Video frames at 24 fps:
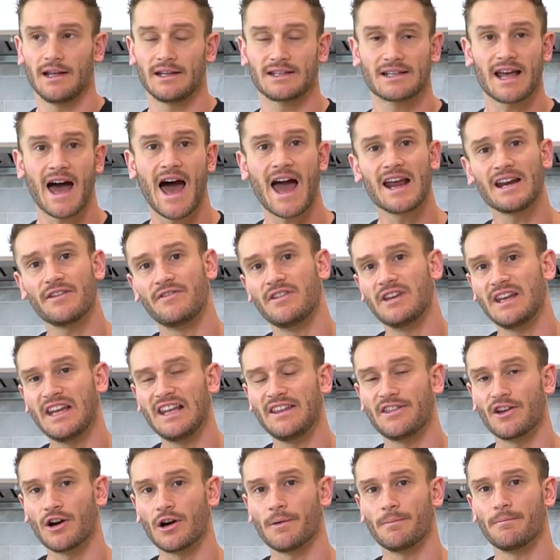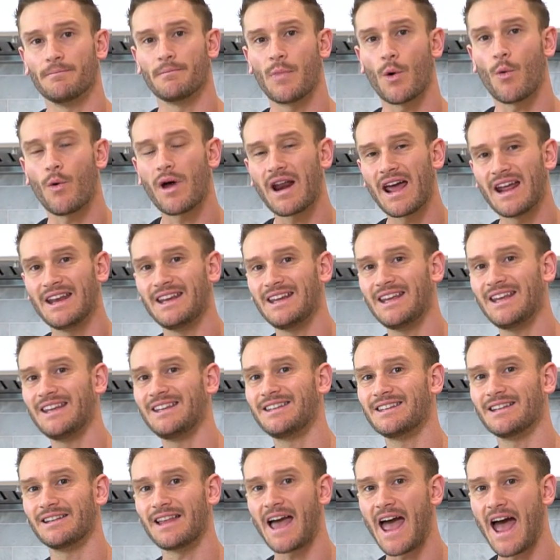It's kind of neither, but what I
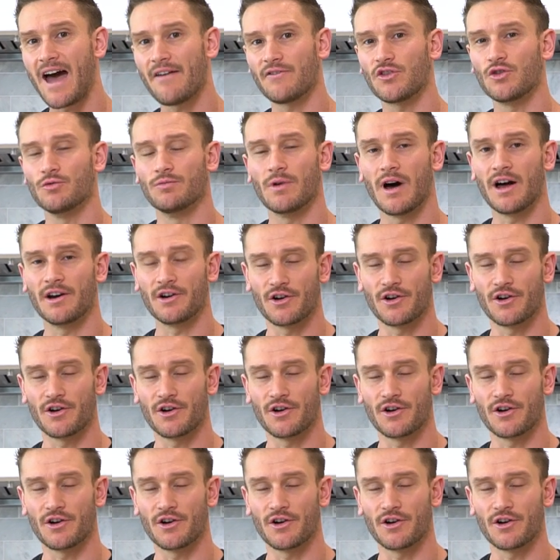need to have you